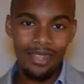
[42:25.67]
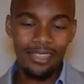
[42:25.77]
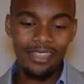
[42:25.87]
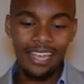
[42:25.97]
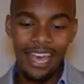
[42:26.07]

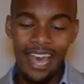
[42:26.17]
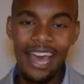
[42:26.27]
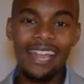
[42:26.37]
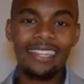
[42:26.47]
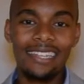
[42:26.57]
They
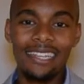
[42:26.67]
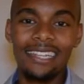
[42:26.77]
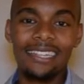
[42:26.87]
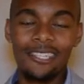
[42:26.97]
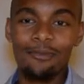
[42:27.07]
had to get
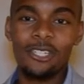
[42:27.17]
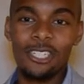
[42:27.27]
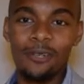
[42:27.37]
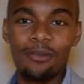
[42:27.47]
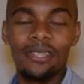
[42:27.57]
this mission
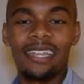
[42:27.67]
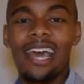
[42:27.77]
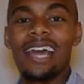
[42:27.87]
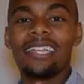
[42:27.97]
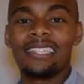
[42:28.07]
complete. They
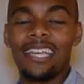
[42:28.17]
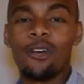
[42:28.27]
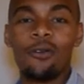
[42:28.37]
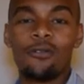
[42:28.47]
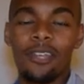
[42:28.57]
had to take
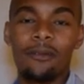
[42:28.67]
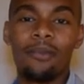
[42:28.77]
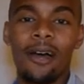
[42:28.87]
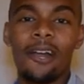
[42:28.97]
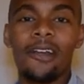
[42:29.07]
over the
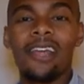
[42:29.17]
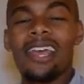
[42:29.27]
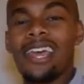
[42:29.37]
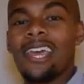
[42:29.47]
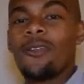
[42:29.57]
empire
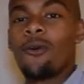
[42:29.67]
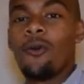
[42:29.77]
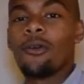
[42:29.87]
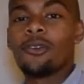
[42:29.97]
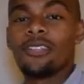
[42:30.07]
in
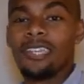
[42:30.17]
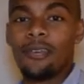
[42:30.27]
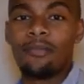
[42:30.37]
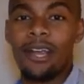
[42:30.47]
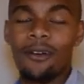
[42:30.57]
order to get
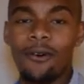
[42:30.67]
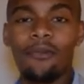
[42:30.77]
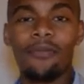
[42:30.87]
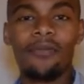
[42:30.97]
back home.